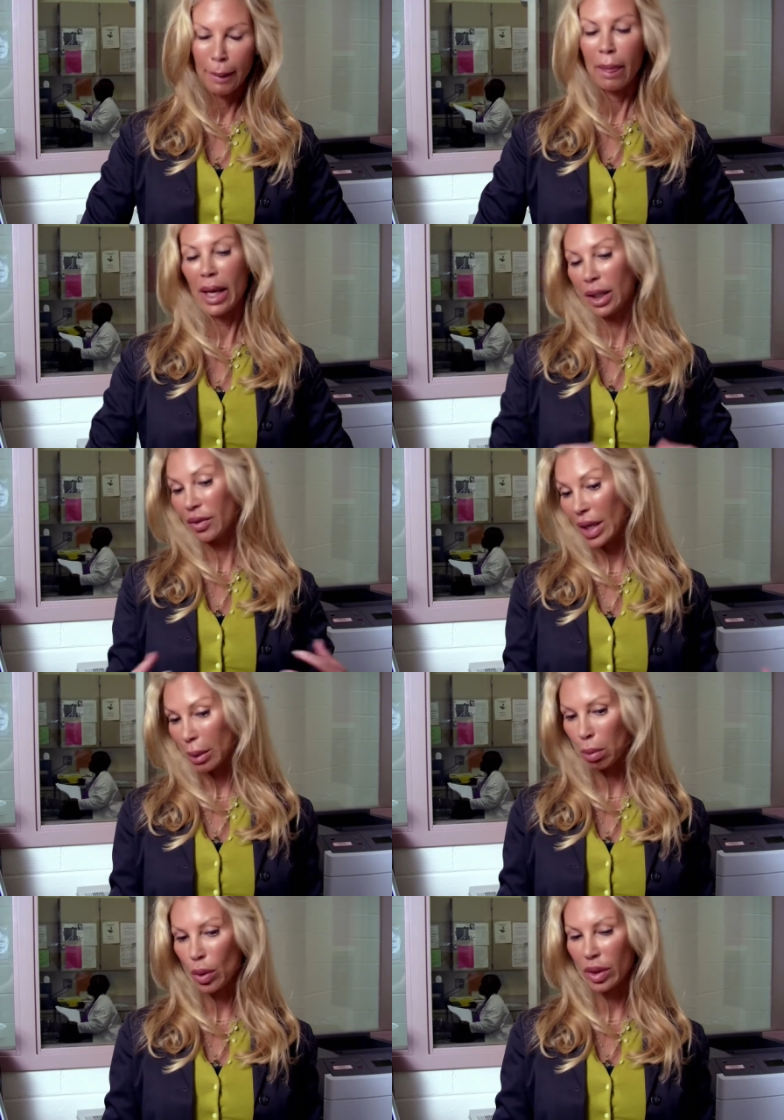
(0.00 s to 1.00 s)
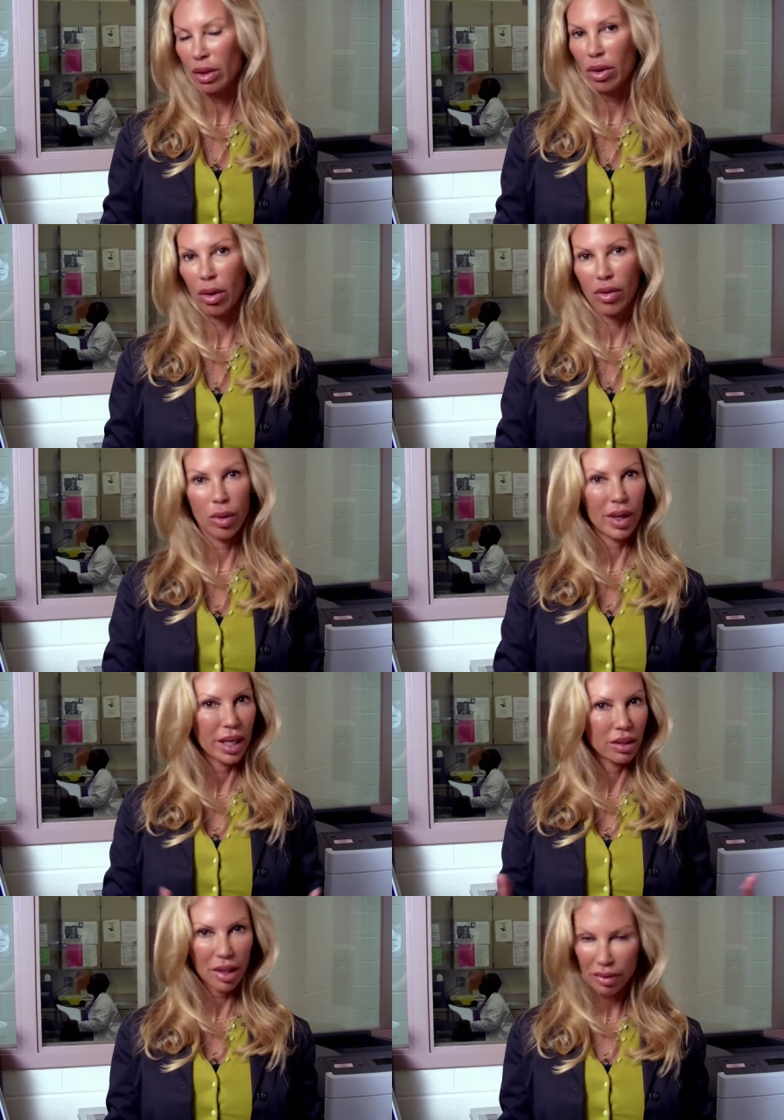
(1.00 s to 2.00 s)
And at that point, although I
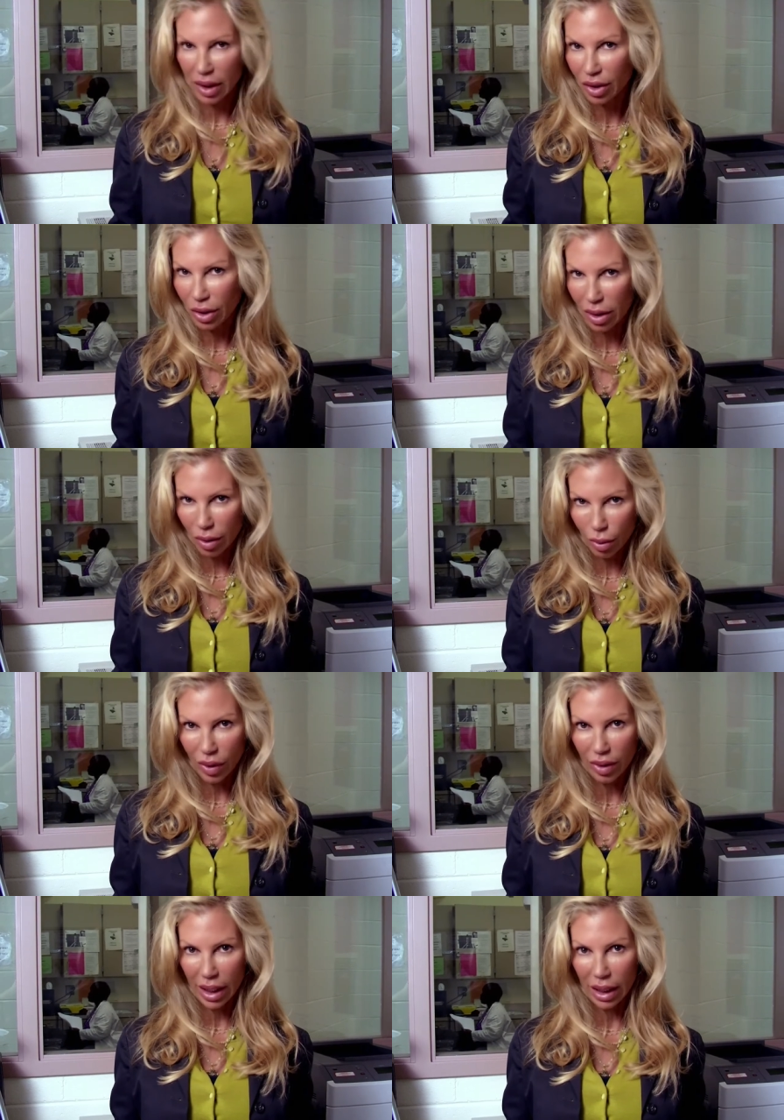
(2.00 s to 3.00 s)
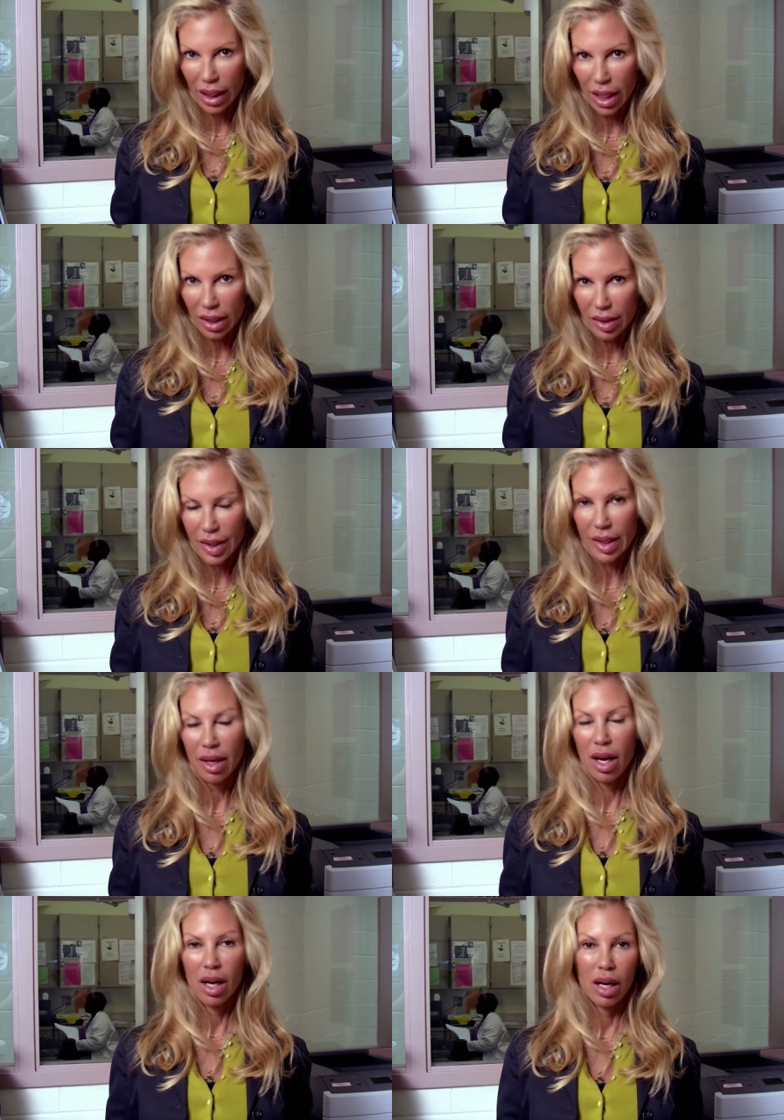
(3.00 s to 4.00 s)
had nothing to do with that case,
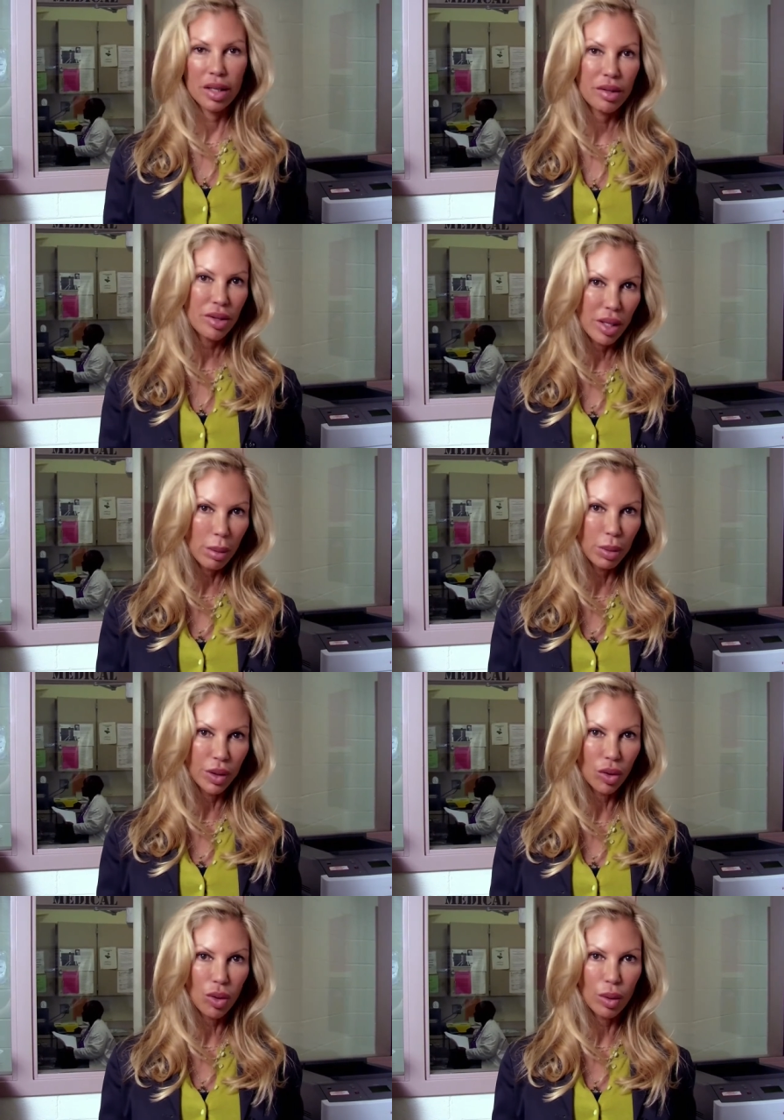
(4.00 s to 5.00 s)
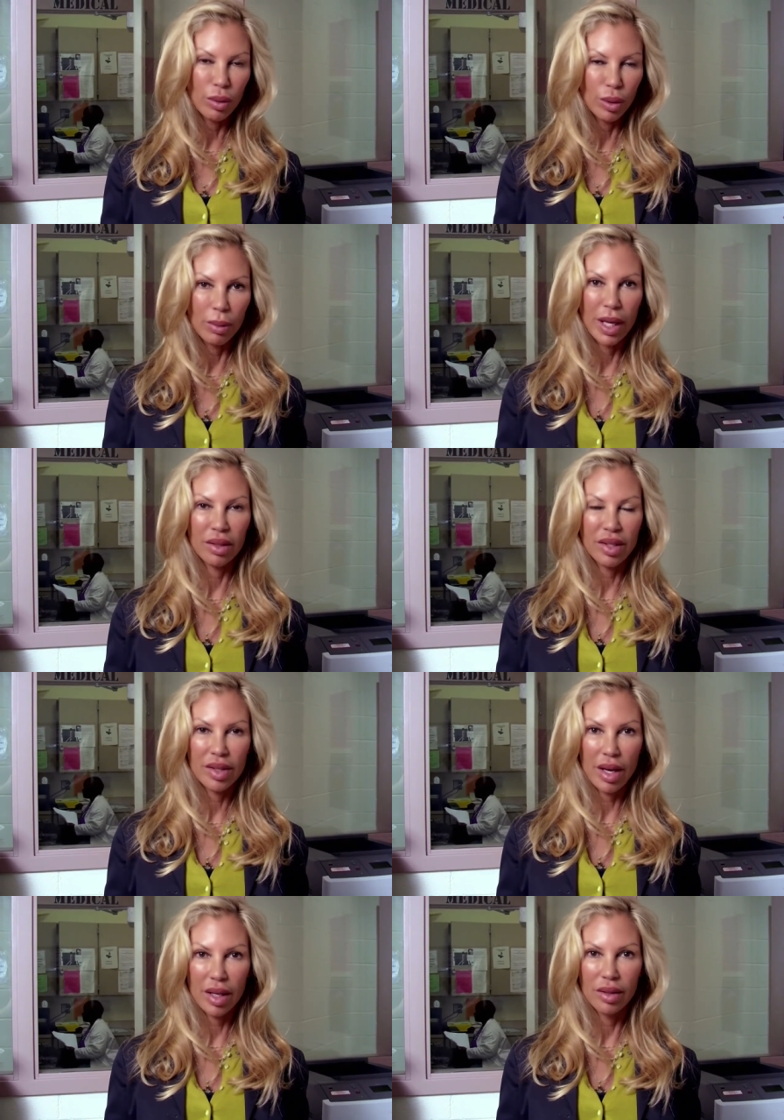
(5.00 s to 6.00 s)
I stood up in the courtroom and
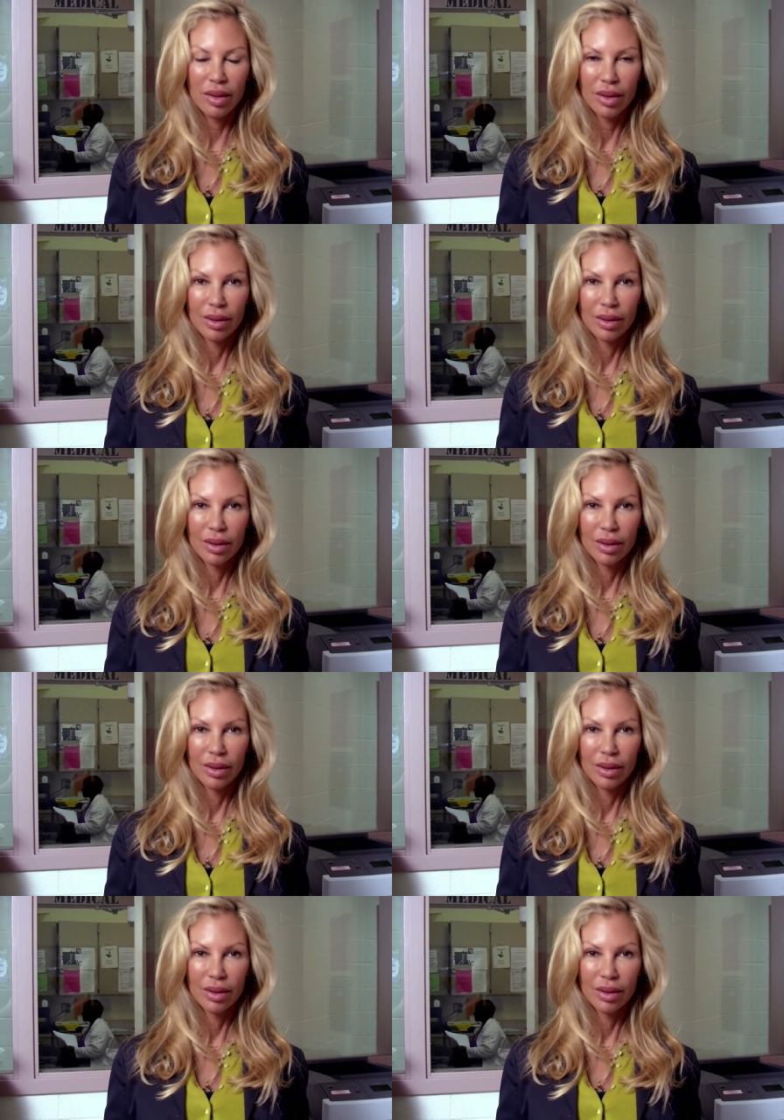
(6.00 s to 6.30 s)
said,